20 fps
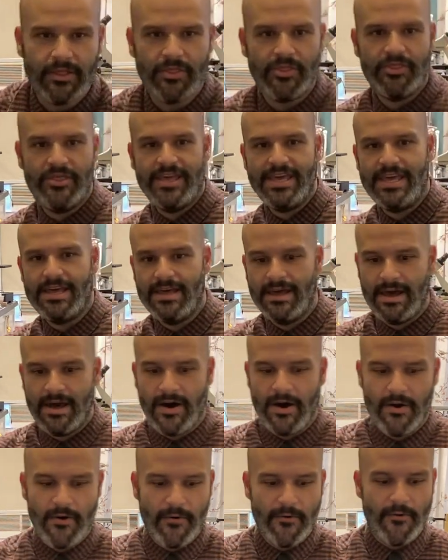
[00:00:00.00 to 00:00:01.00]
The
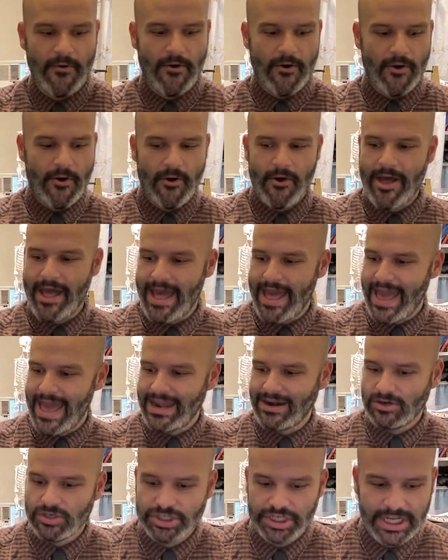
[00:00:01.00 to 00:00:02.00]

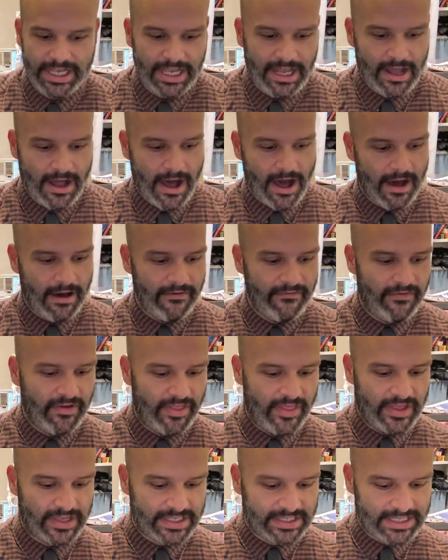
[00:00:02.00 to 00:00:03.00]
energy of
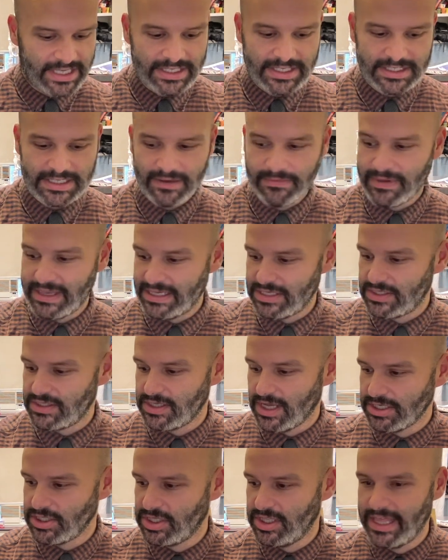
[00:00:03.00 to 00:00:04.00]
the system is
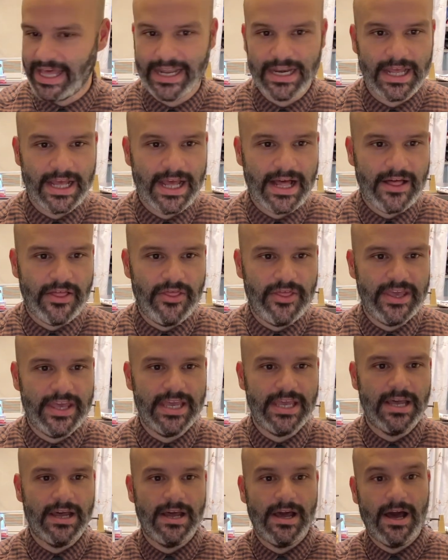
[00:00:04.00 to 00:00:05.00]
such that the